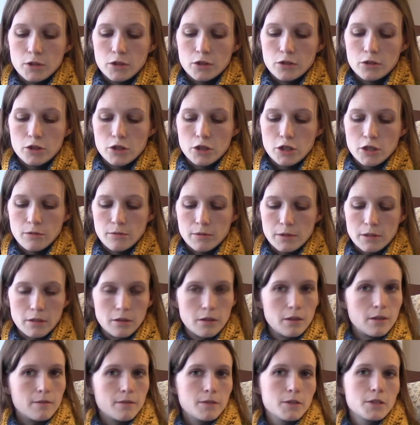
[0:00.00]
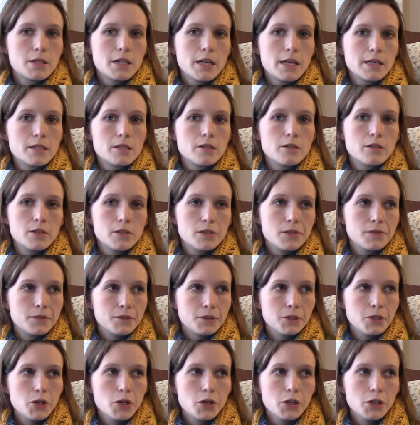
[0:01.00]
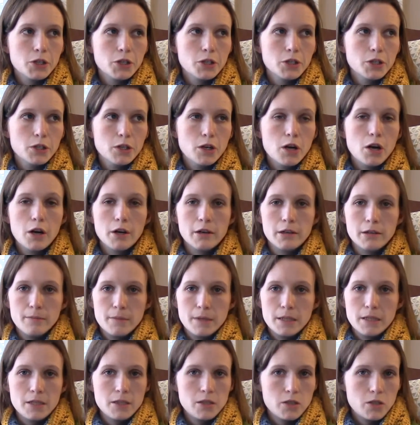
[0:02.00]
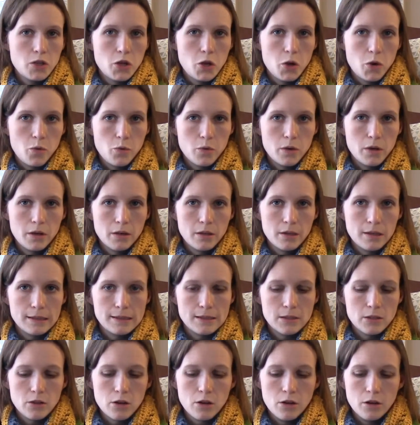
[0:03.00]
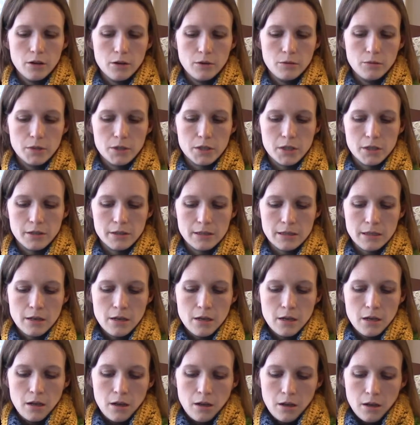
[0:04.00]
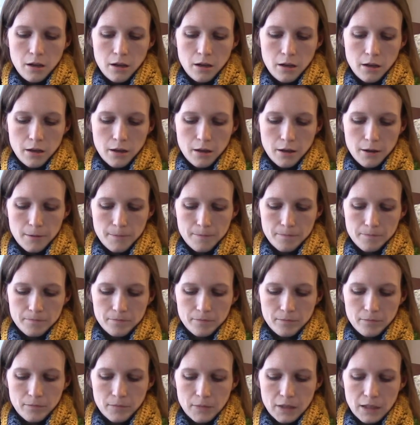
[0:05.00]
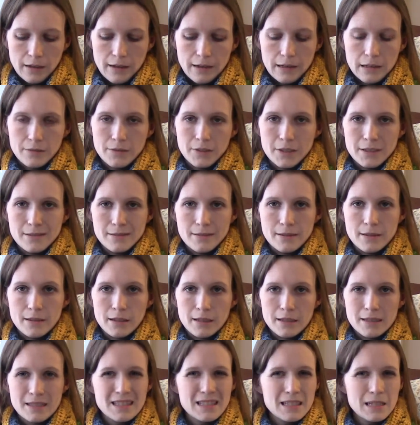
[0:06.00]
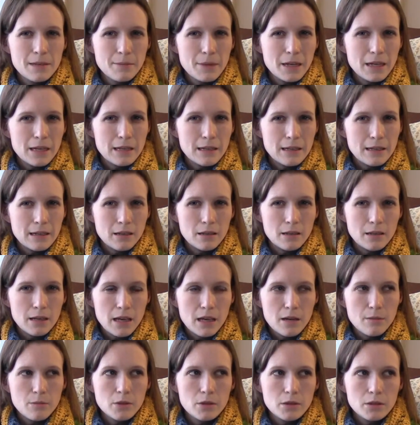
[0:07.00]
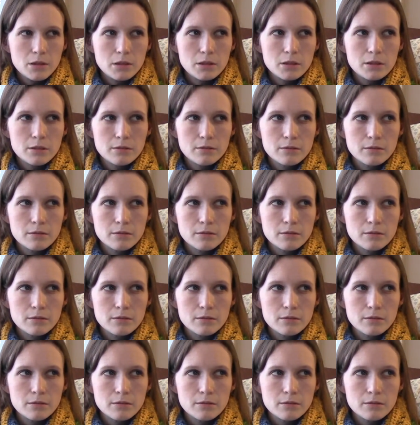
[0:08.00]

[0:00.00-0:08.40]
she was looking for testers for her Artemis Toque, it's called, which is kind of a semi-cabled,